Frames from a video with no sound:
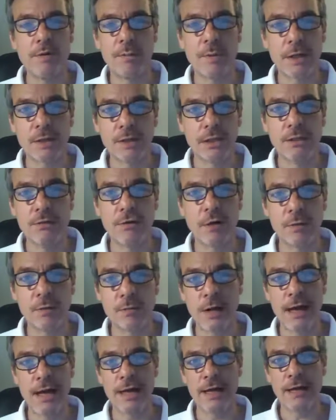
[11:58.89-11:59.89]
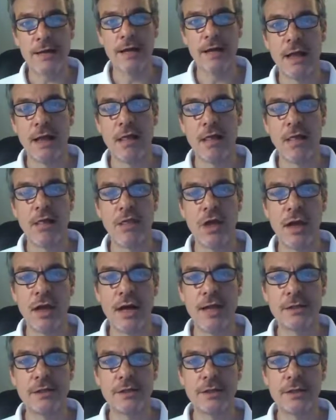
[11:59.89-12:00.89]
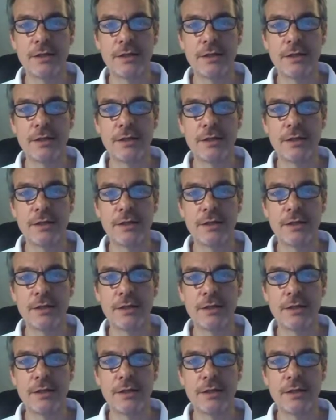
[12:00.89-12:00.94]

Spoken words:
particular brand that